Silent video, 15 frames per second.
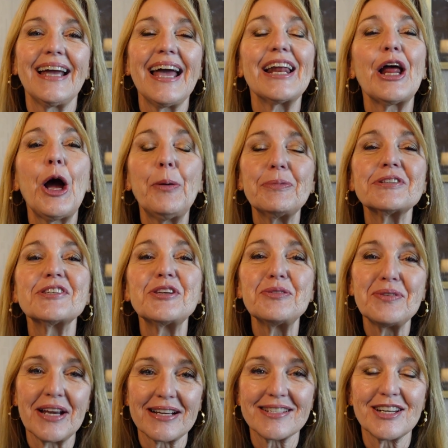And I hope to see you
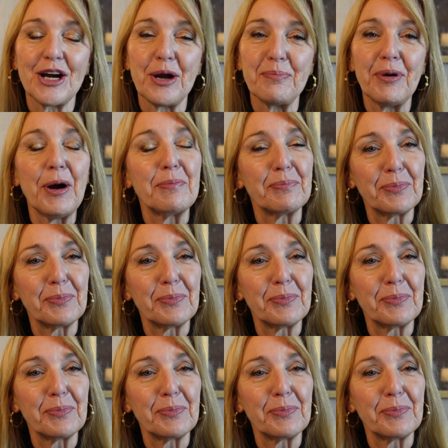next time on